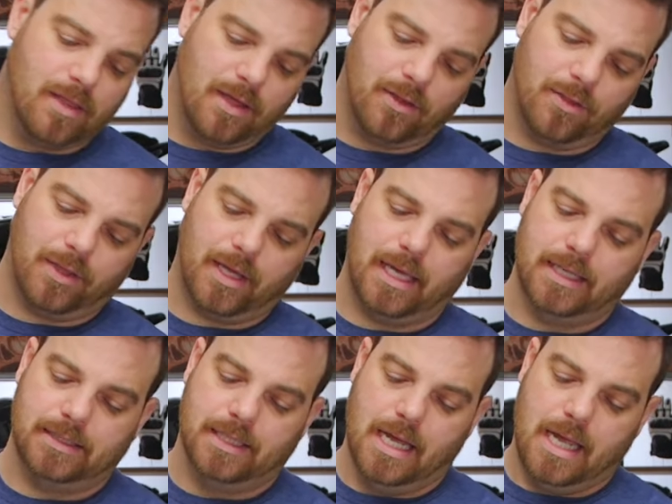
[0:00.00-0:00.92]
The other thing
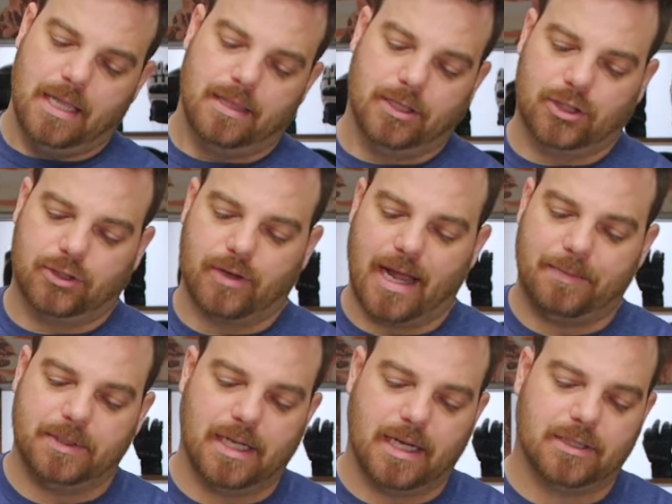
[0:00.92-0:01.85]
is the
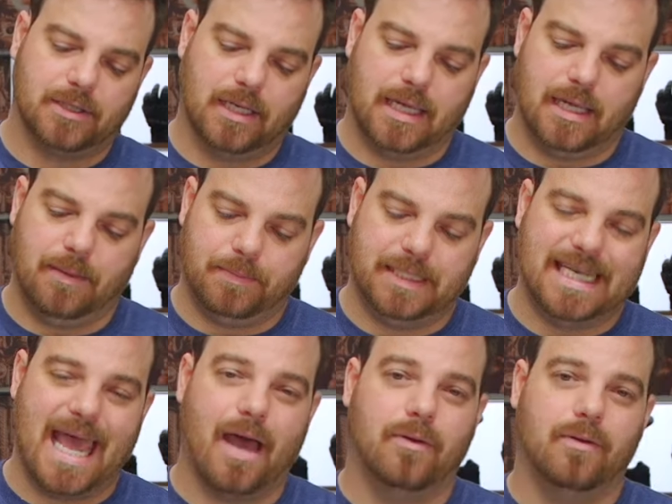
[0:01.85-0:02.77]
straps to actually keep
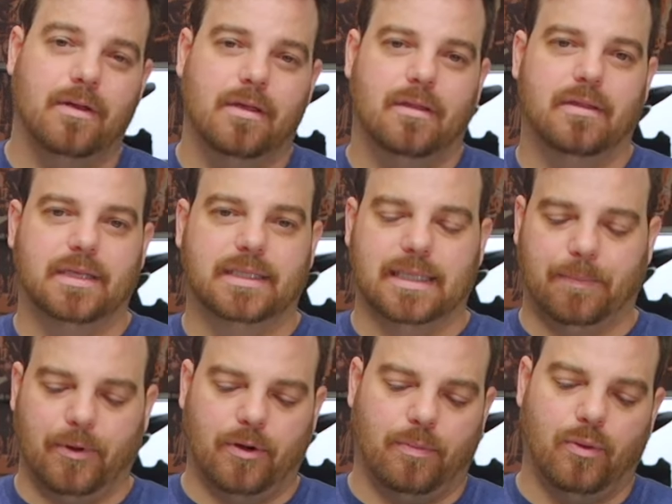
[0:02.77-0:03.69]
down the
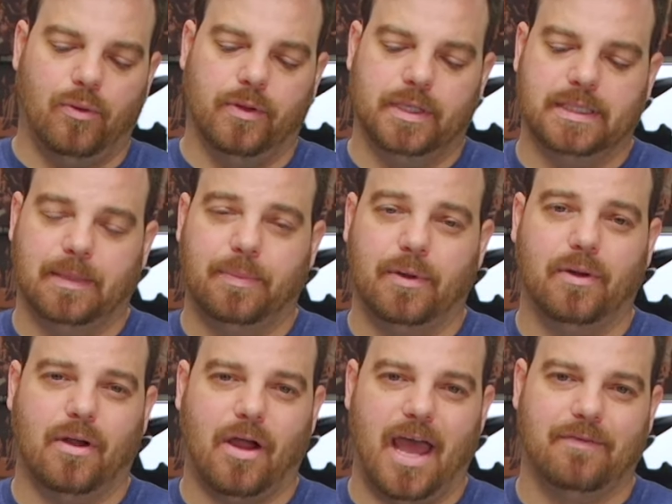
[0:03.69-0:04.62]
zipper, to pull on the
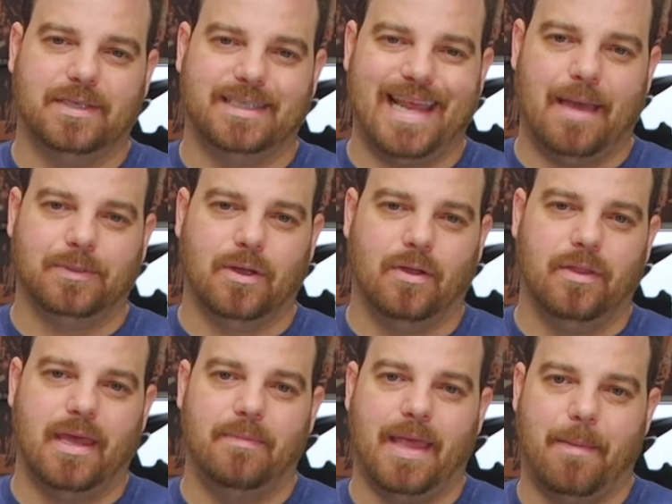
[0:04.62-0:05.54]
zipper, have snaps
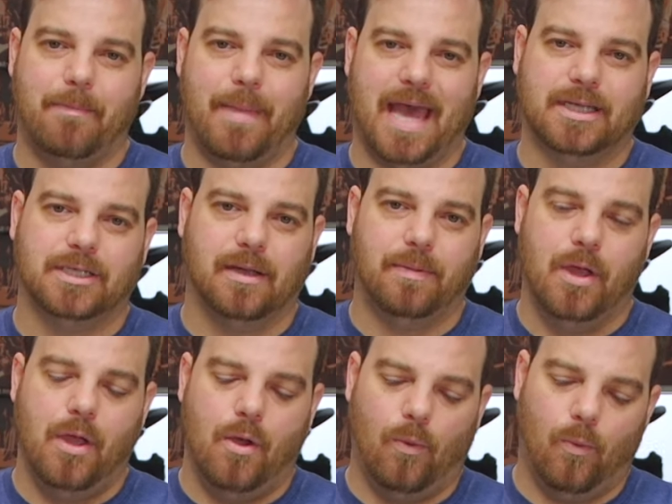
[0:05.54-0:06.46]
on them that match up
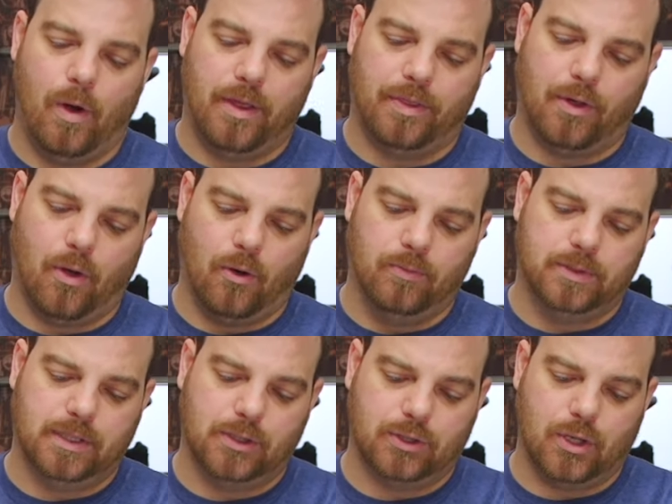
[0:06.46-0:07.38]
with
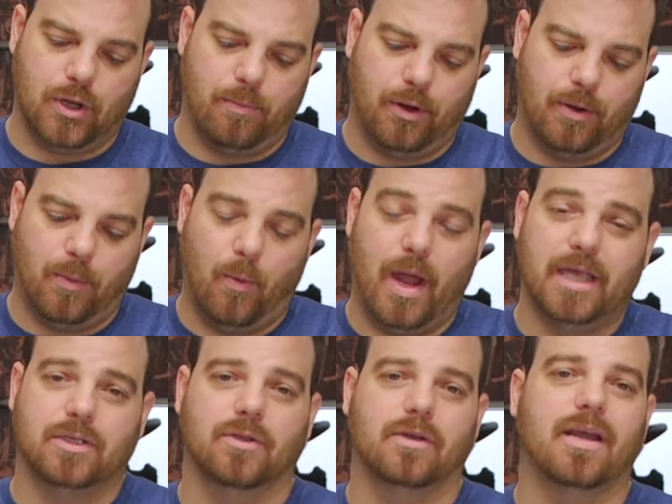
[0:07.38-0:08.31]
homes so you can put them
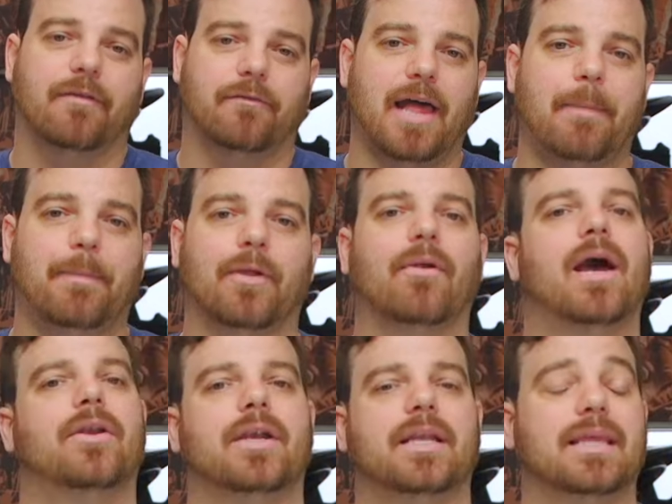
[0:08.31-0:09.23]
away so they're not flapping
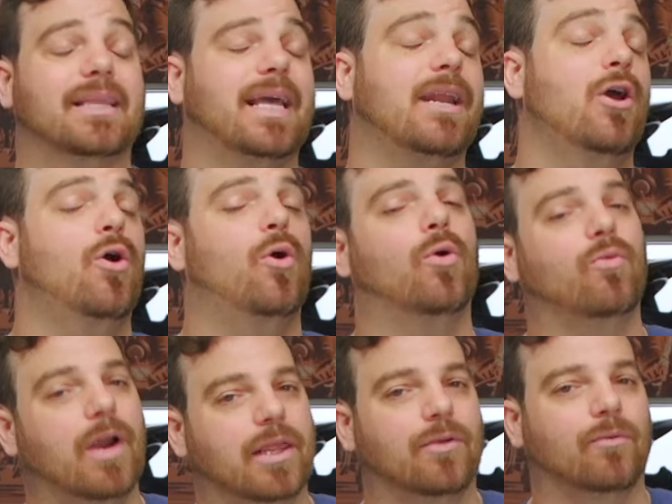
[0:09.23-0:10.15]
around or anything like that, or
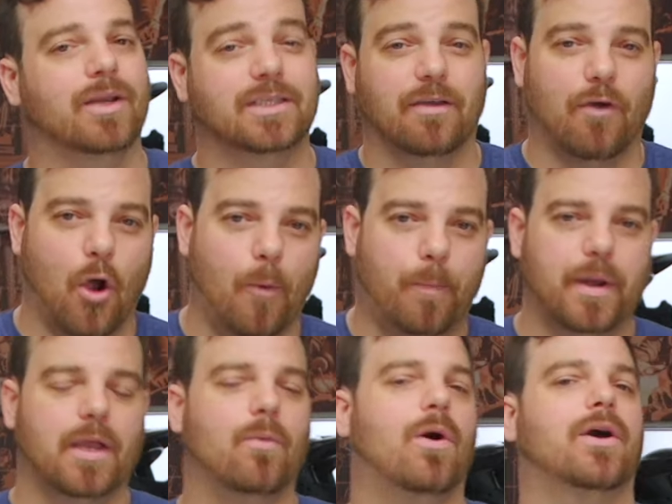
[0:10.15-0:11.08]
running the risk of
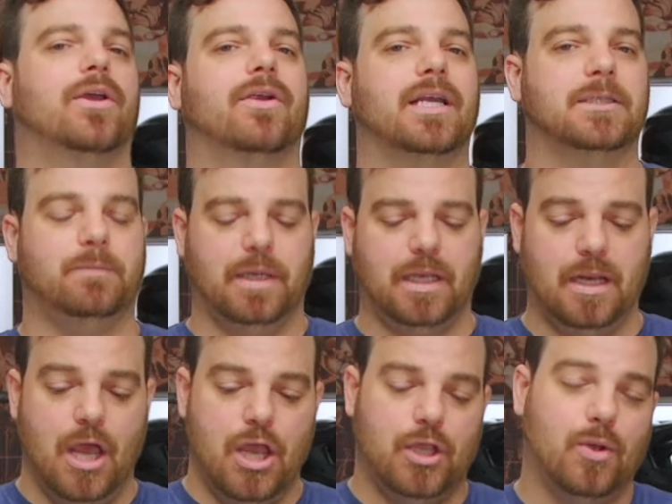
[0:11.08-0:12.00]
opening while you're at
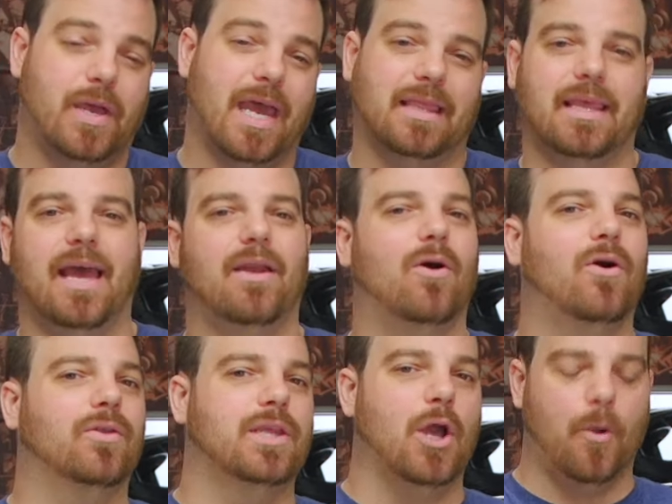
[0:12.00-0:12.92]
speed. You get that
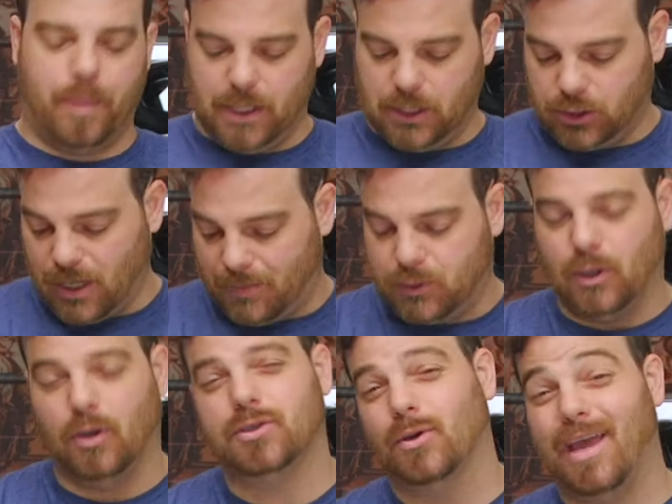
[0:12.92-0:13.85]
on the opening straps.
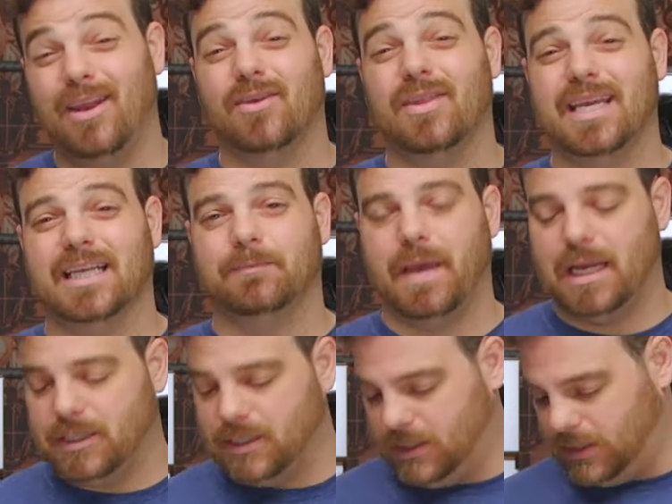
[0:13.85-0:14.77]
You also get it on the
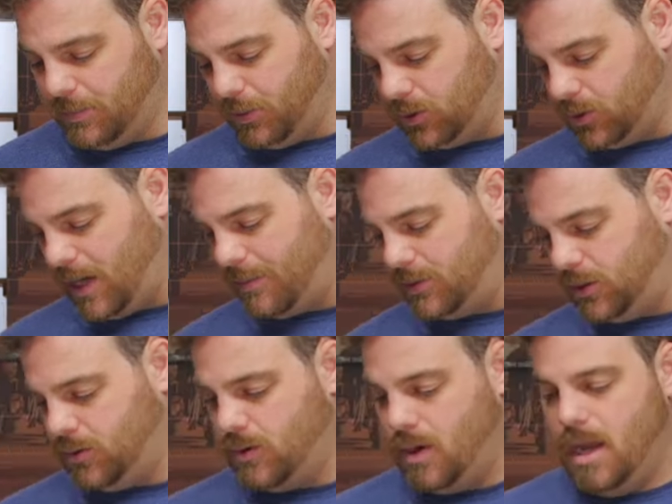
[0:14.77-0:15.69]
expansion zipper strap
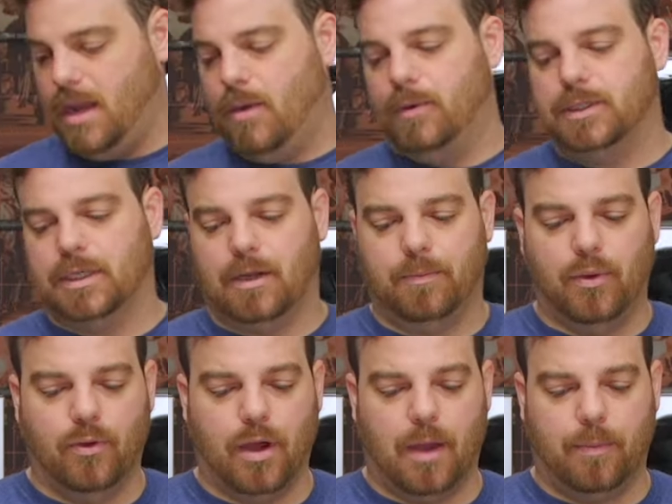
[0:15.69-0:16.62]
too, which I'll
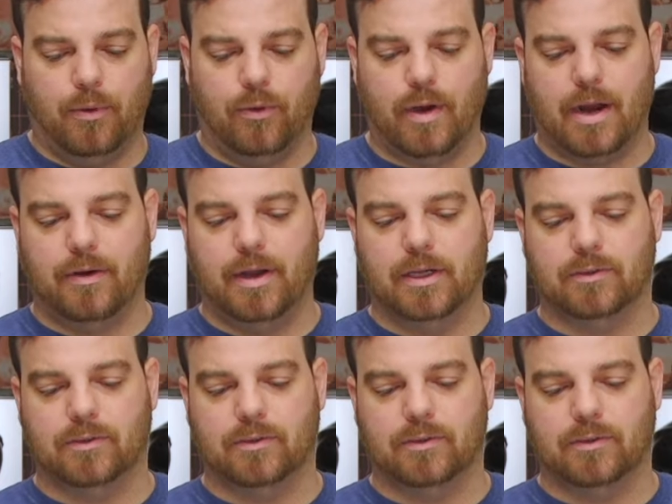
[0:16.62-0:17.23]
pull around here.